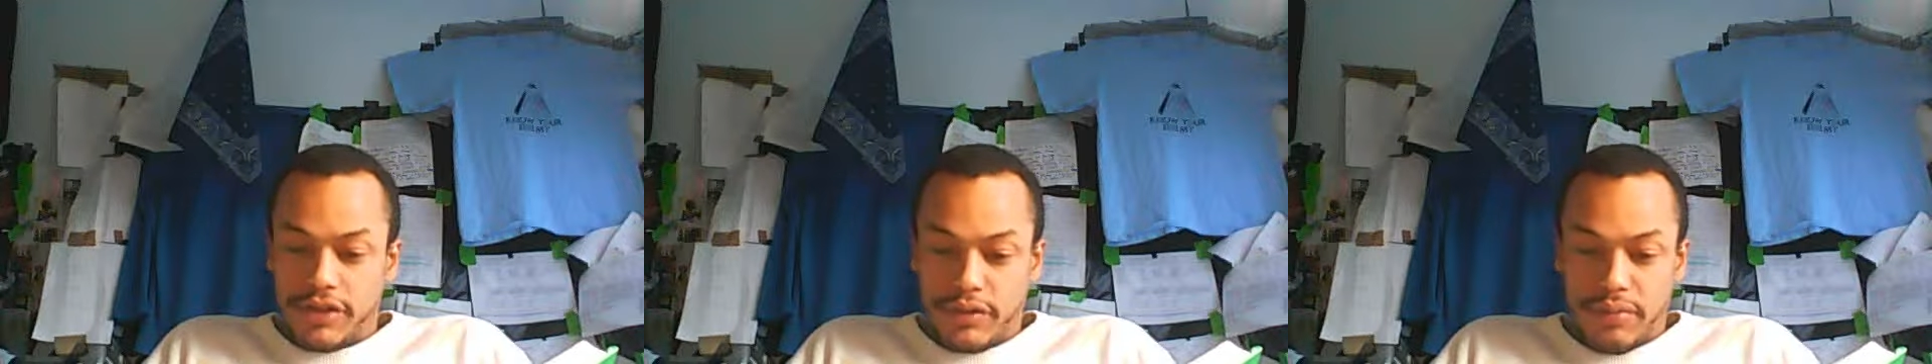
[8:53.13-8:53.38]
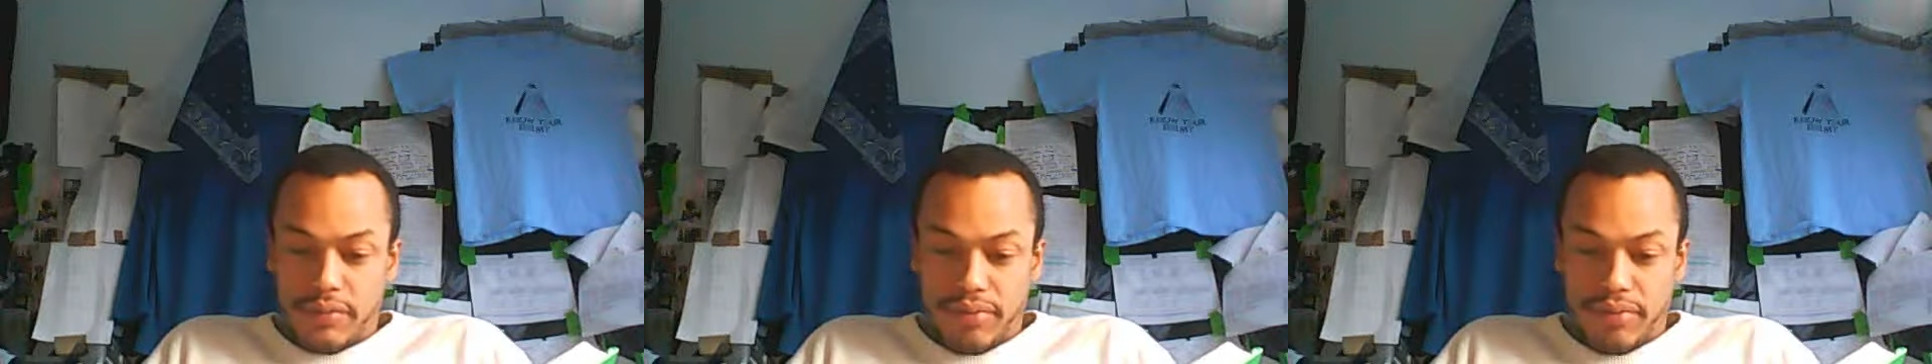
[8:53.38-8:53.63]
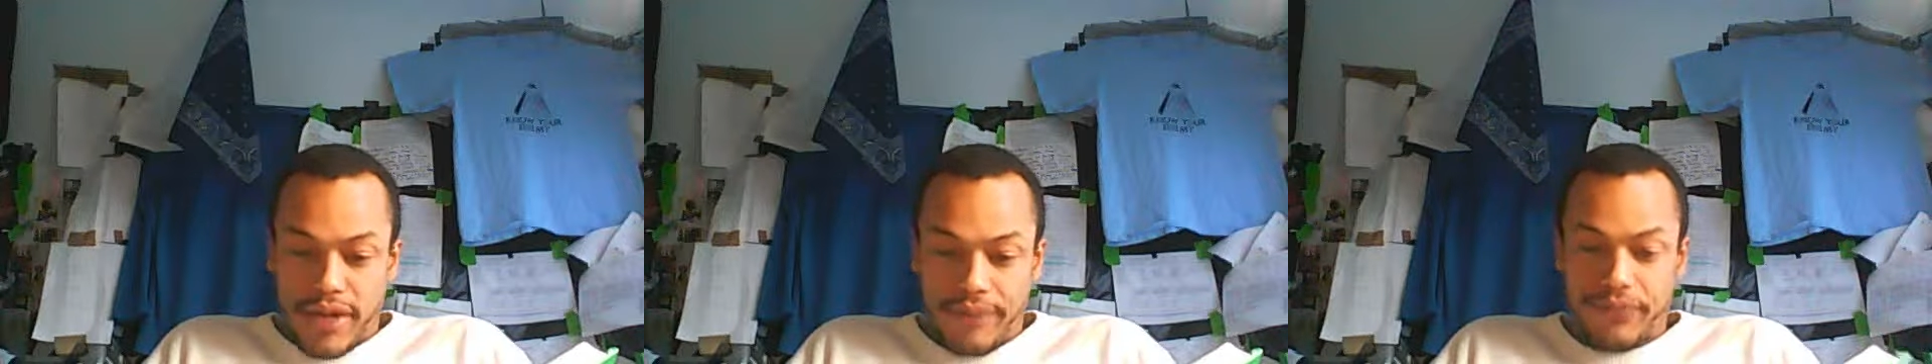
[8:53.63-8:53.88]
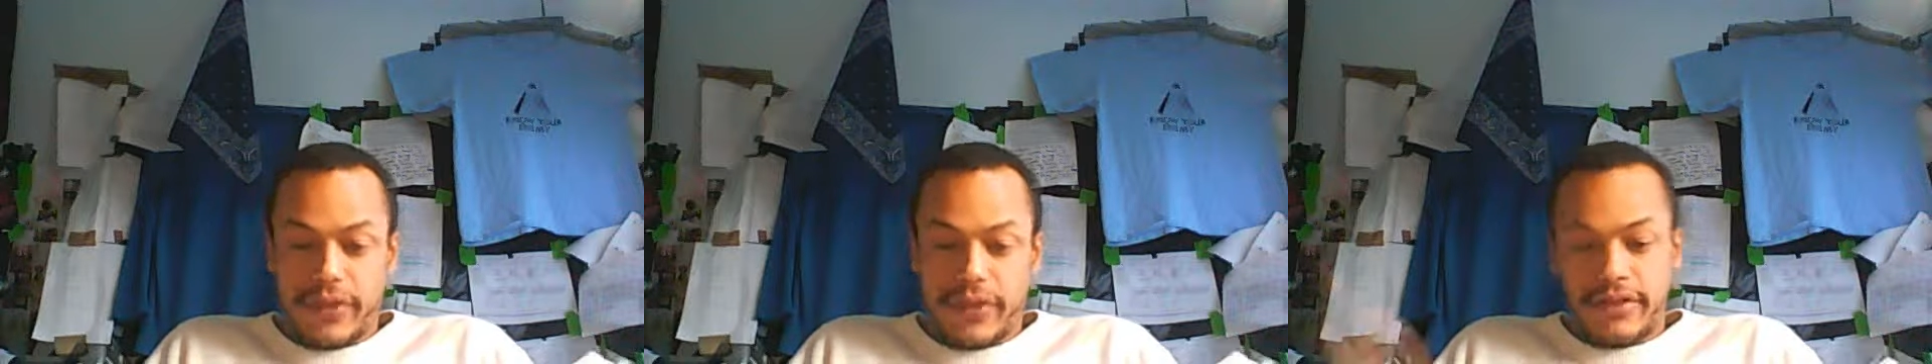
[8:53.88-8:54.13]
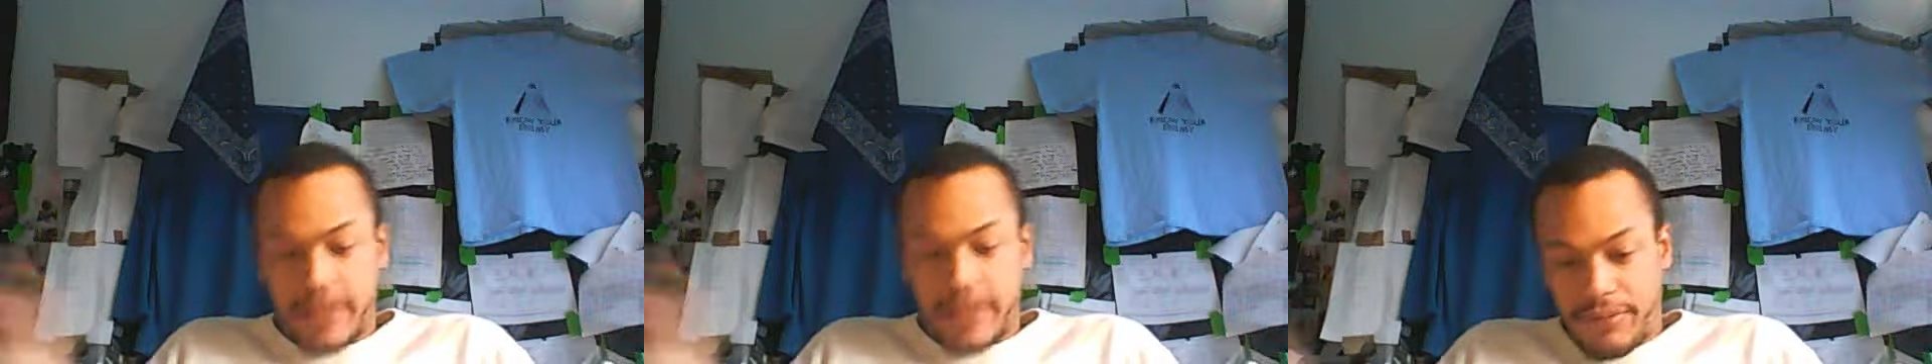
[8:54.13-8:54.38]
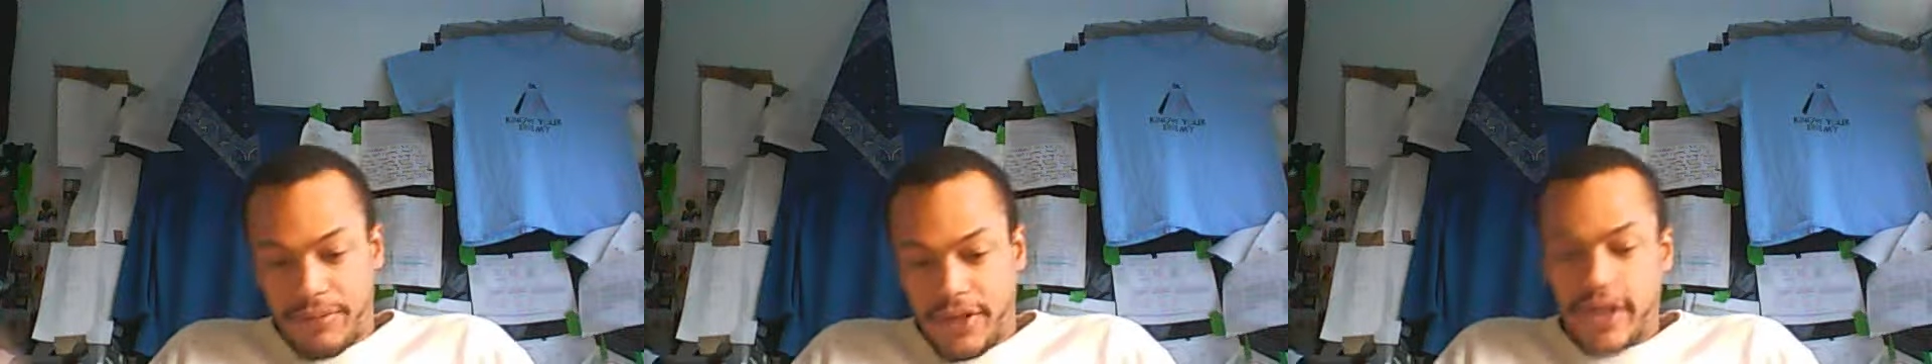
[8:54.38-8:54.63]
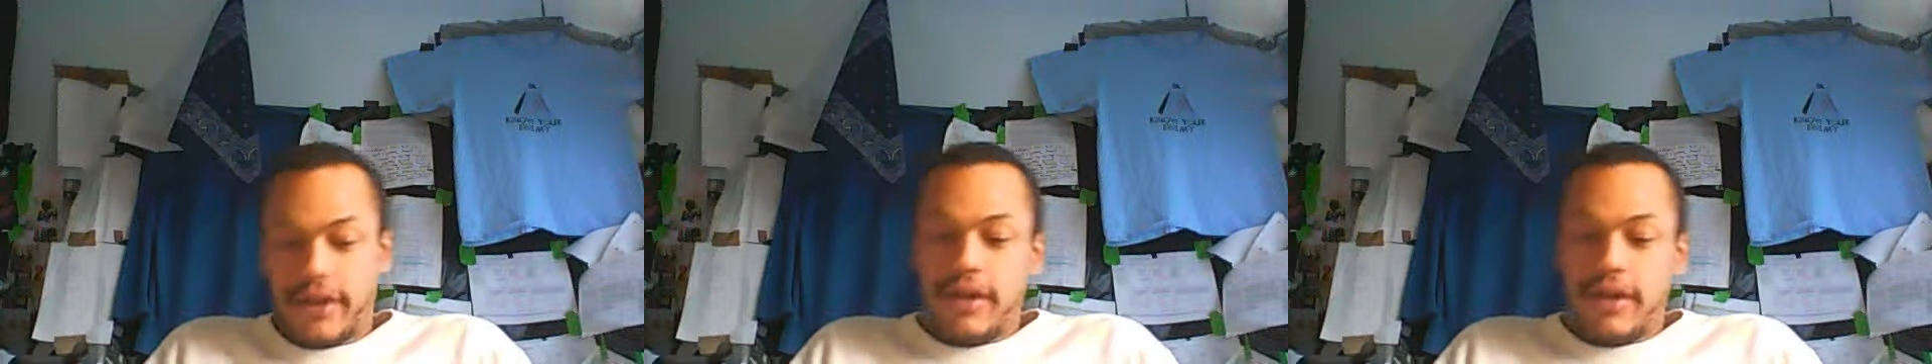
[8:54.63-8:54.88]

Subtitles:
to a plane. Same thing,